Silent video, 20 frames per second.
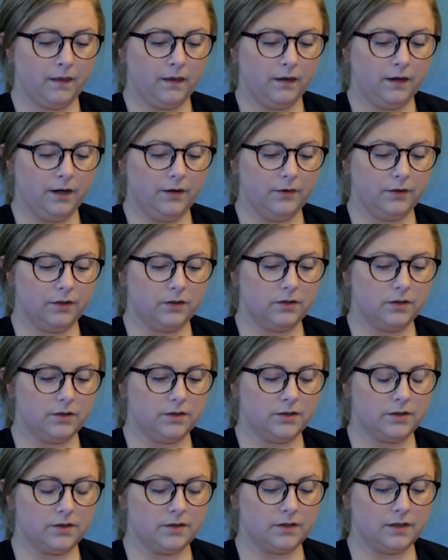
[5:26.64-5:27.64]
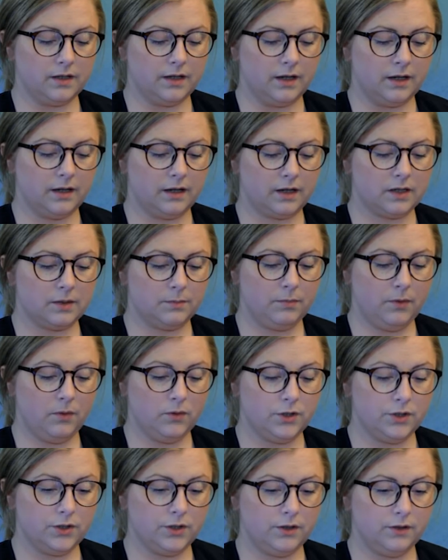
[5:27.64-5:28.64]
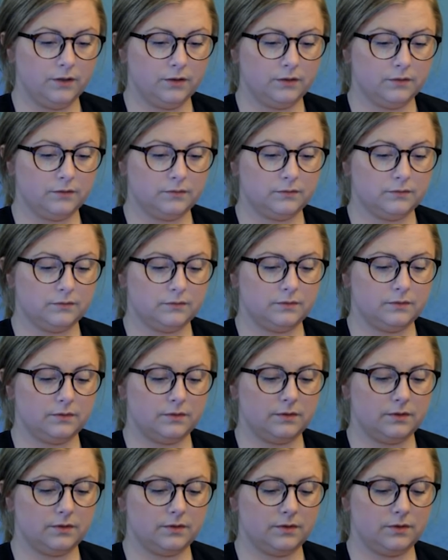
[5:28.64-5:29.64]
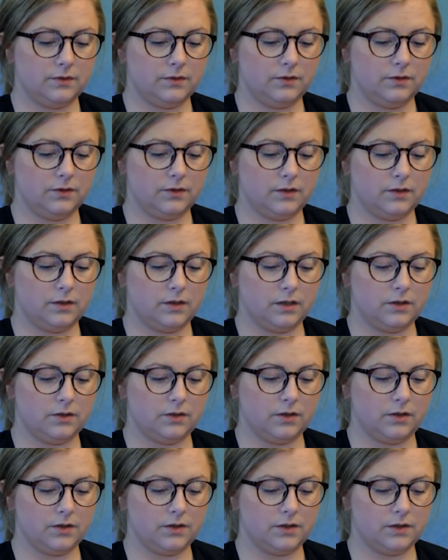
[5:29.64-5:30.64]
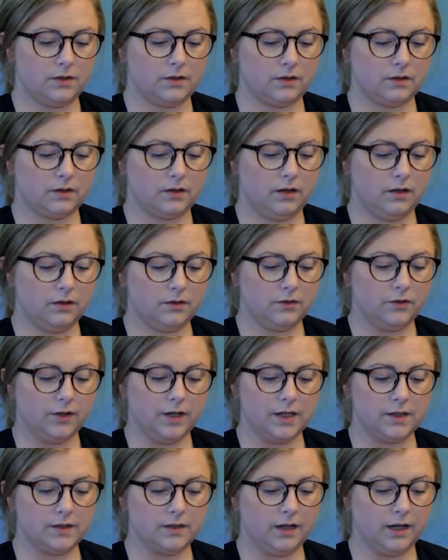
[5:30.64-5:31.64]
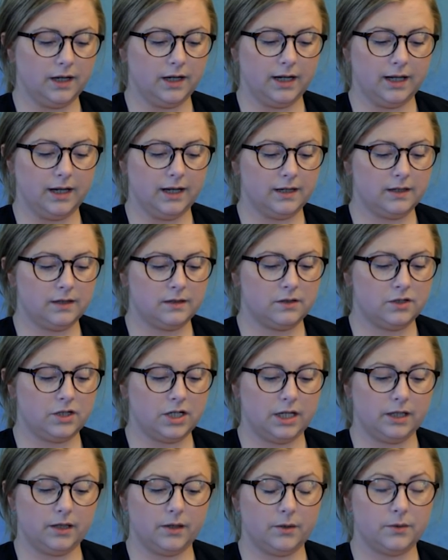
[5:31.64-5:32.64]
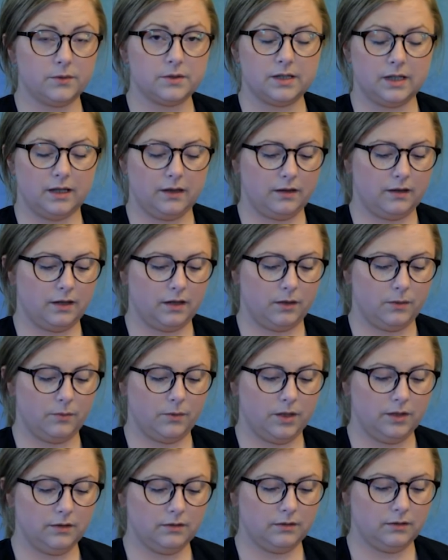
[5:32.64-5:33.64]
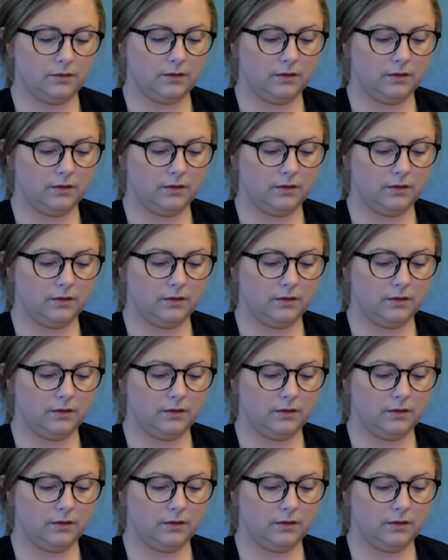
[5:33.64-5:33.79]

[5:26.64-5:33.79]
Here you could adjust the exposure, you could adjust contrast, highlights, shadows, anything you want.